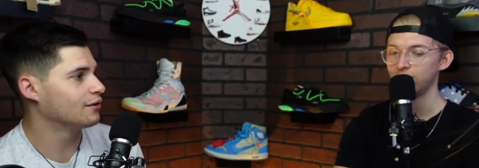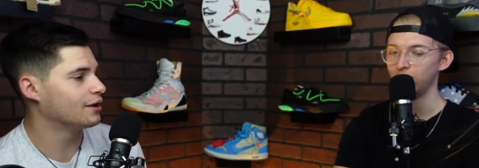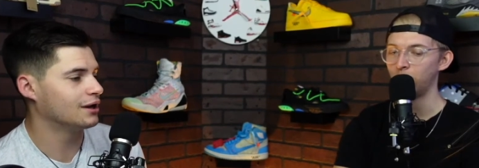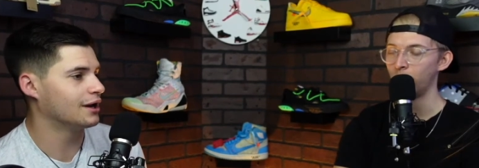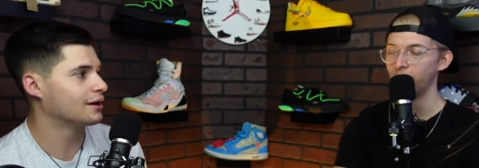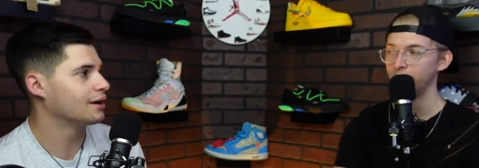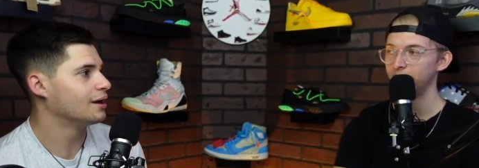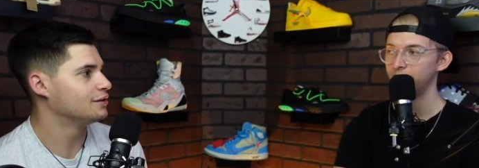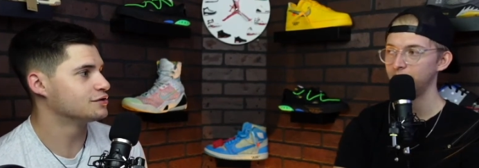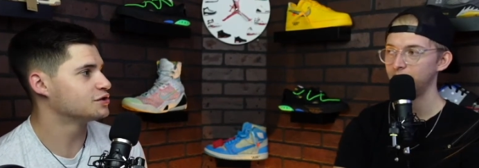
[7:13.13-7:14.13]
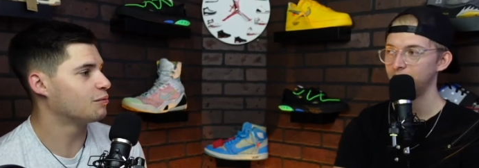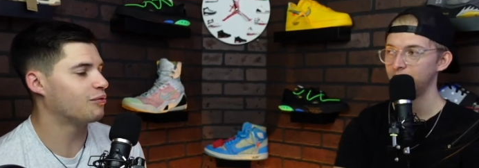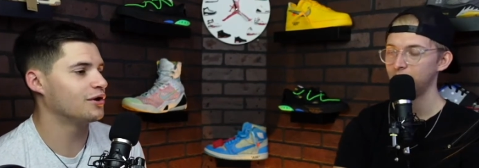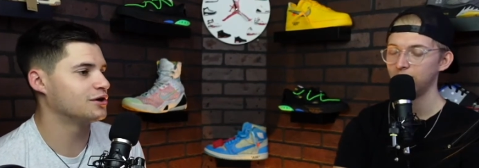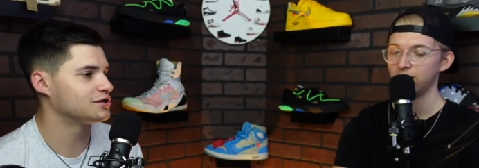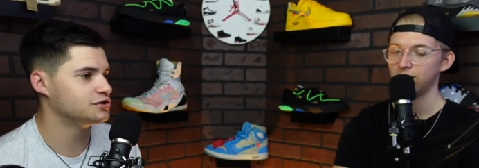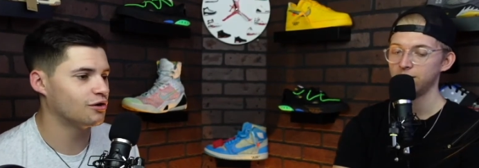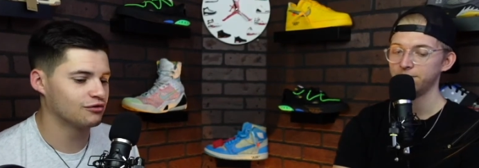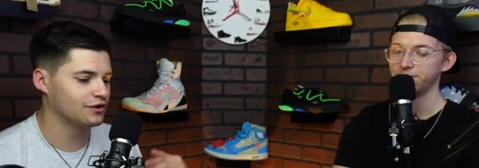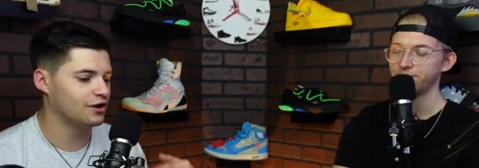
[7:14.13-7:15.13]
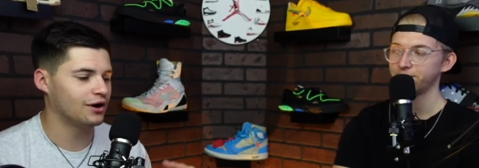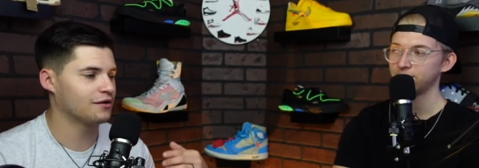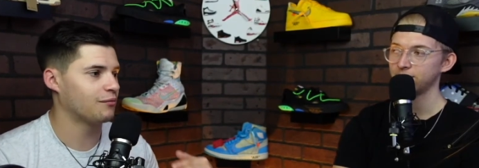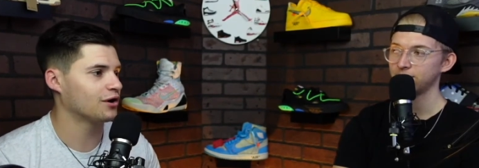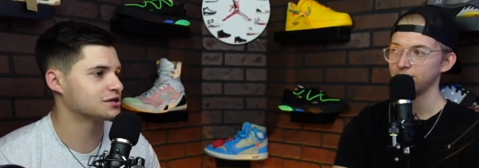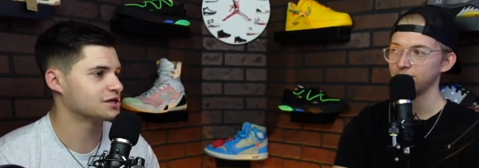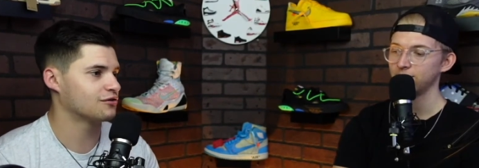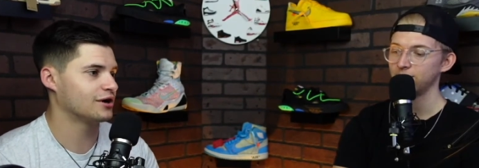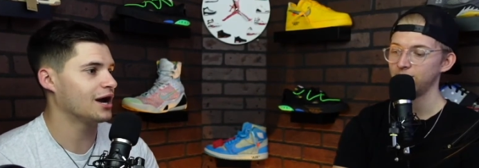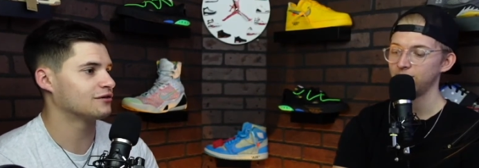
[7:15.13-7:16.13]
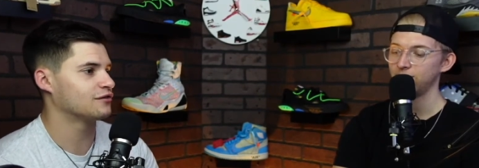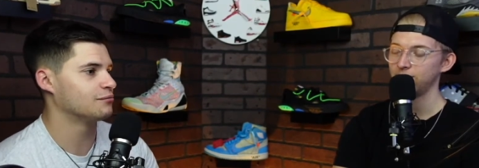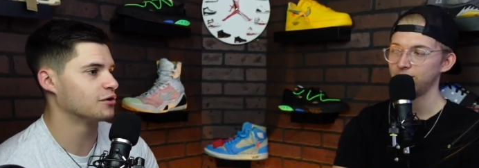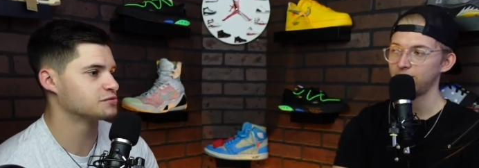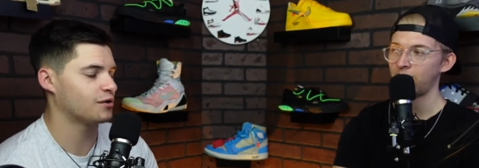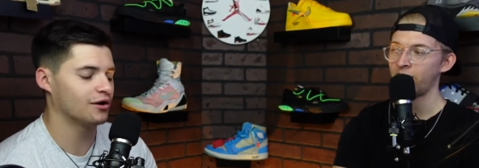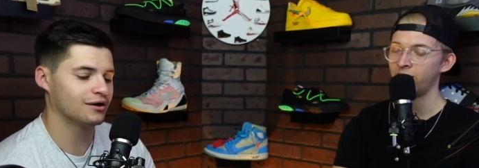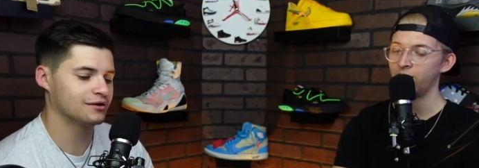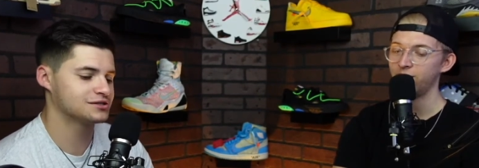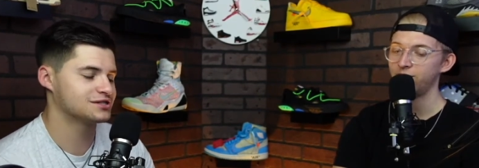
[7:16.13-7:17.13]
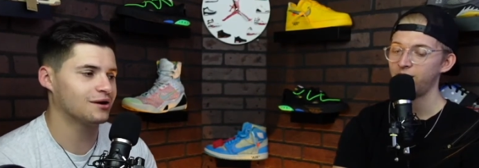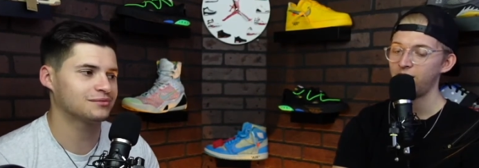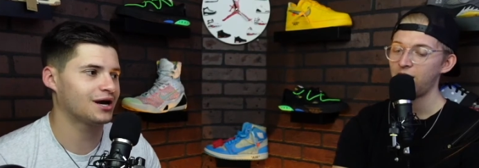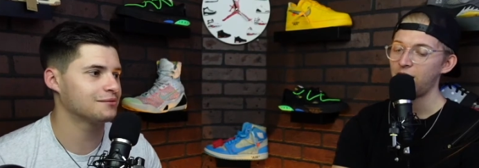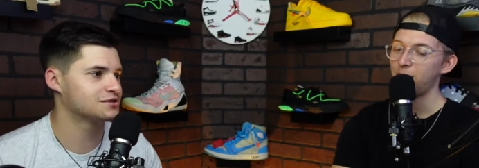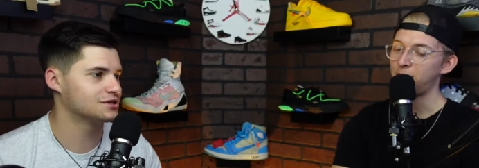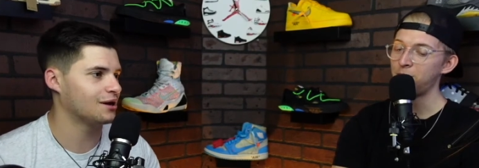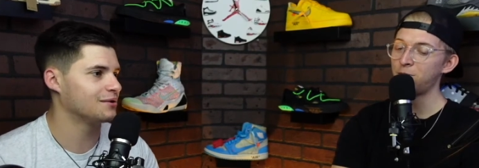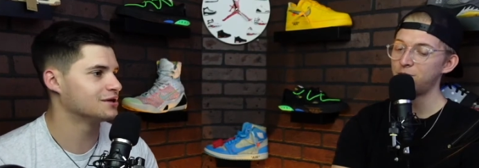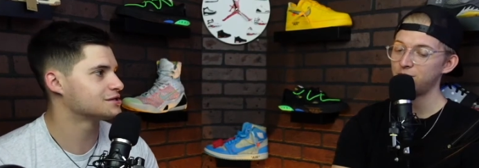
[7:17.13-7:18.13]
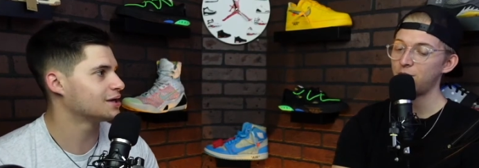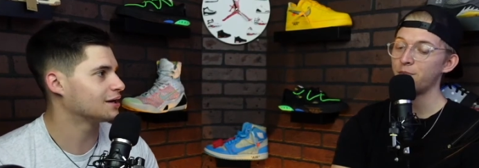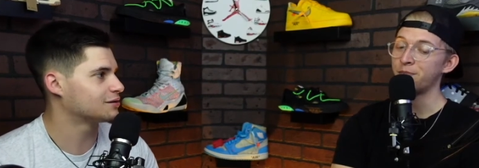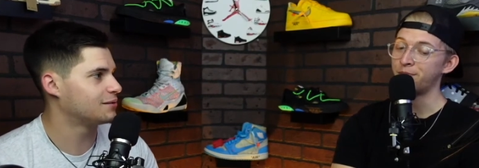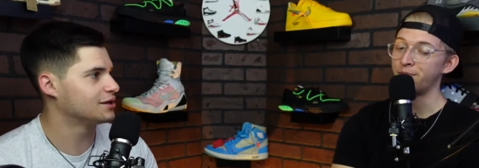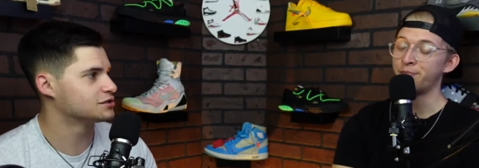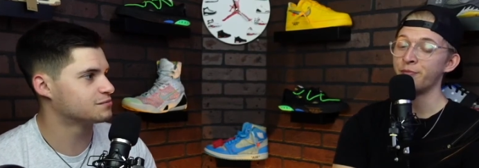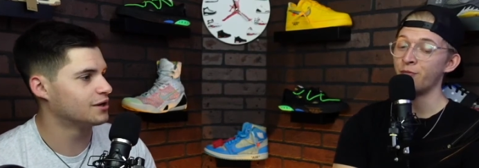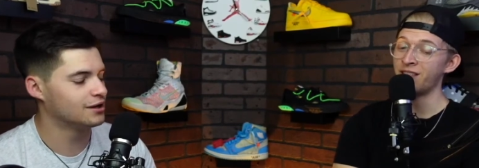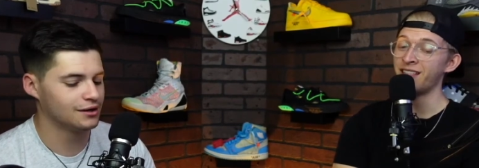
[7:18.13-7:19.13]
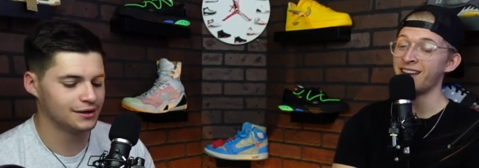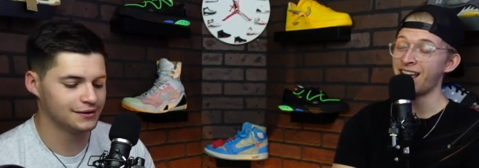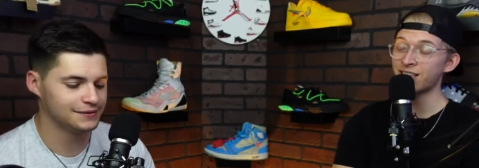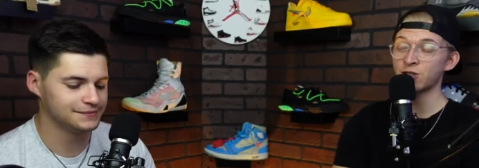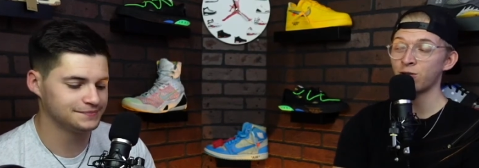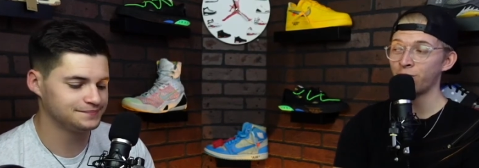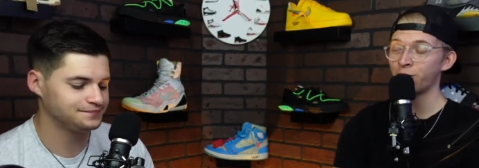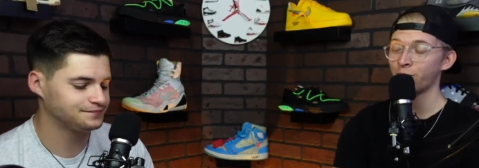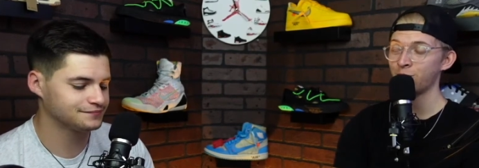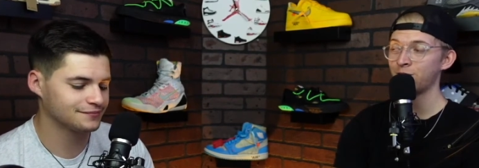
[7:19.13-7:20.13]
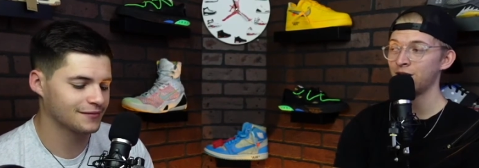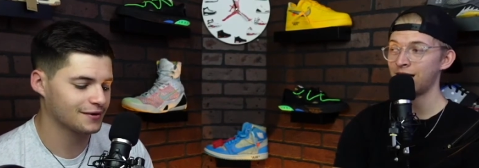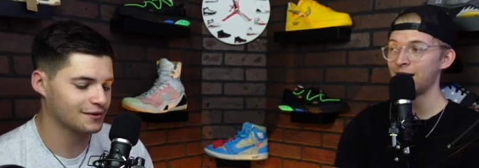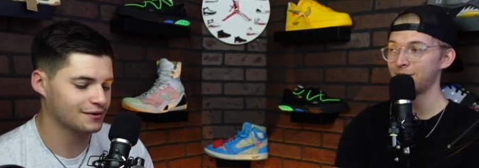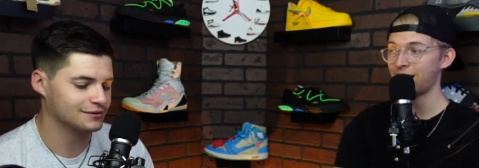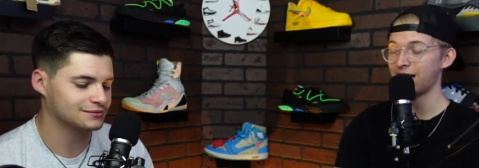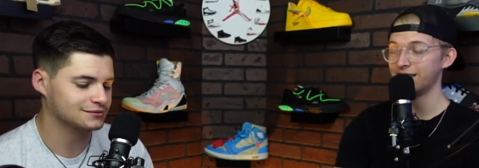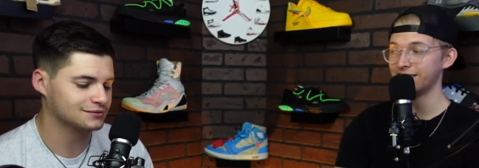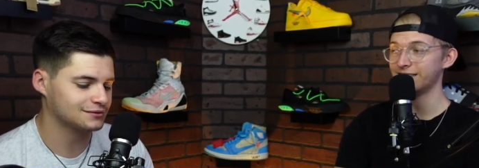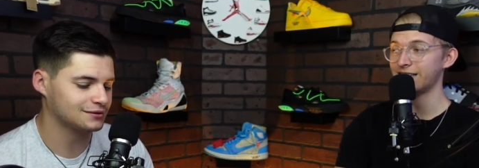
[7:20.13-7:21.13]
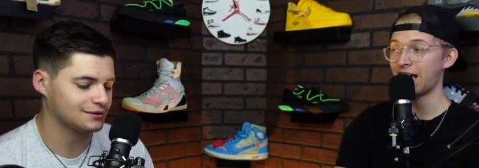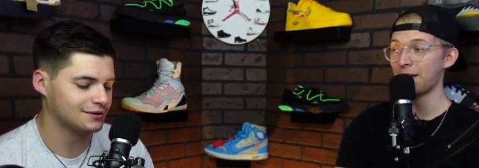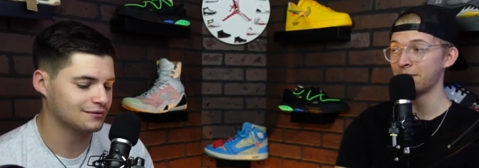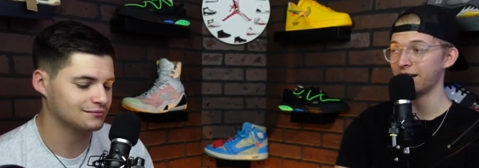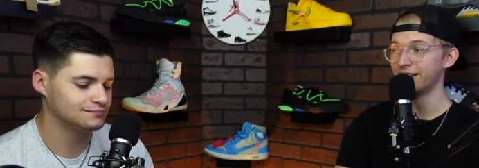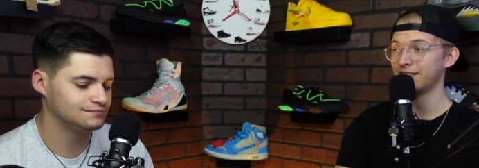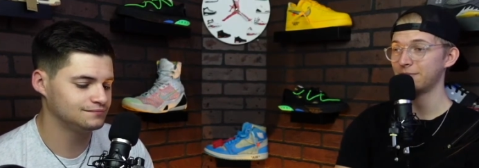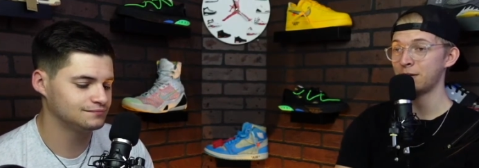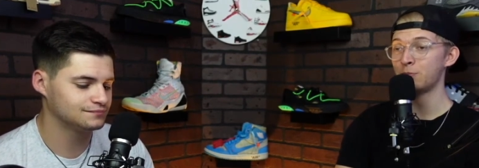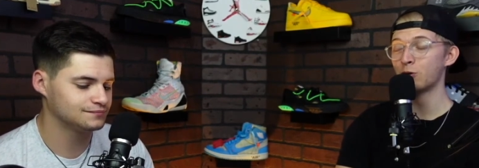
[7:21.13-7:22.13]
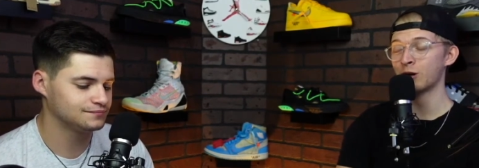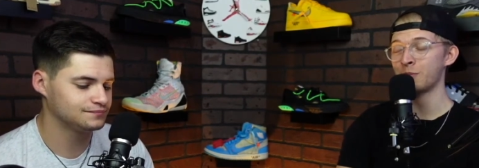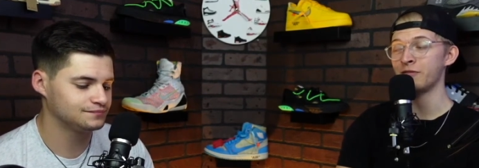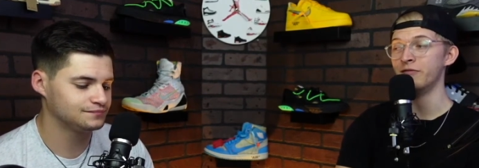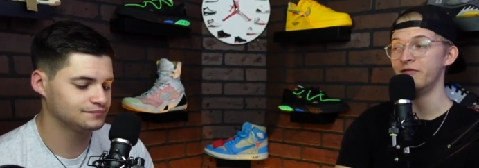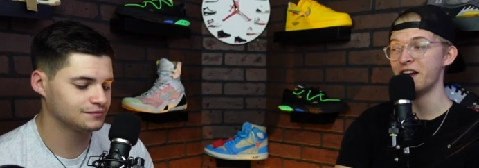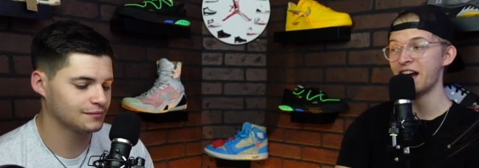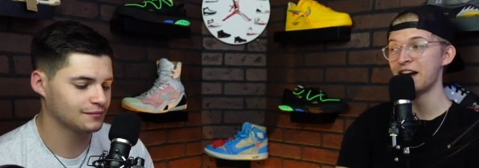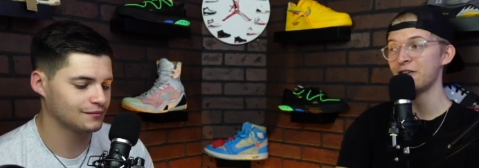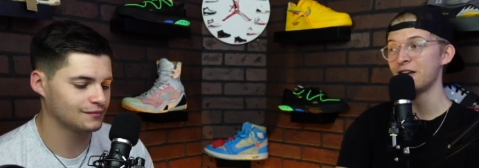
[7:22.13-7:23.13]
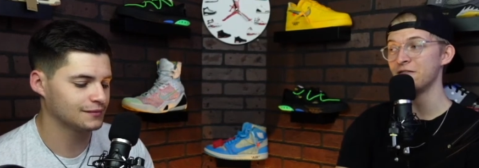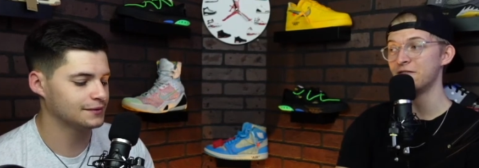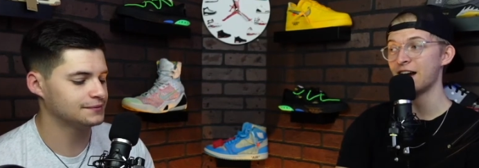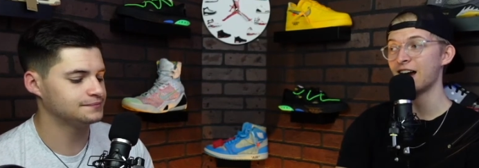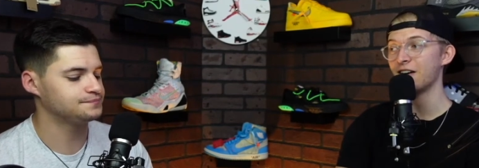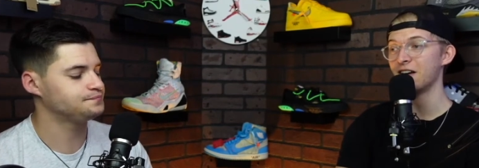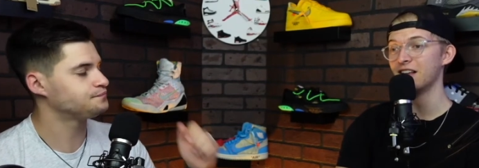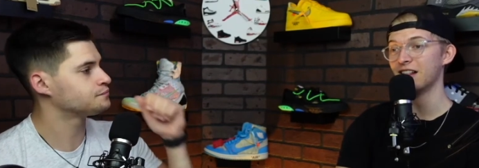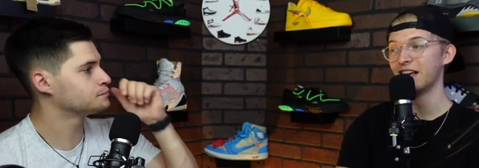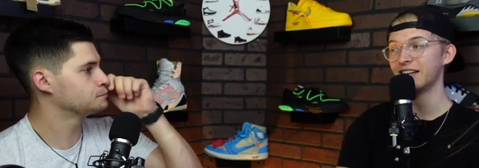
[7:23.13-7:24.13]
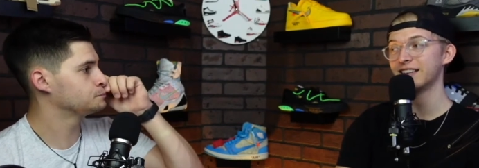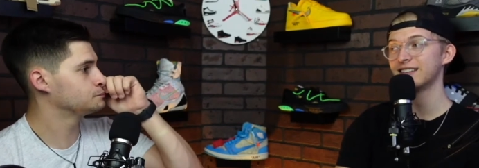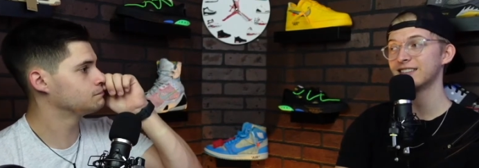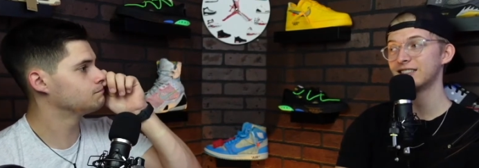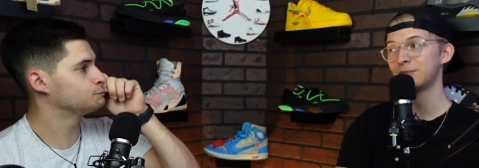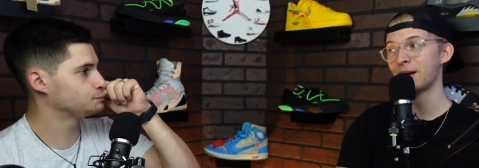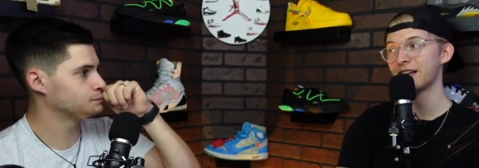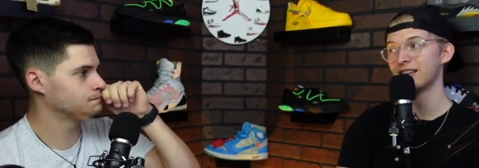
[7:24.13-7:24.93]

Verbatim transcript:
Speaker 1: no point. Like, there's no point because you don't really know how the market's going to react for the most part. I don't know. sometimes people I mean, the stock depends. But when
Speaker 2: the next trophy room collab is happening, people are going to be very very like spec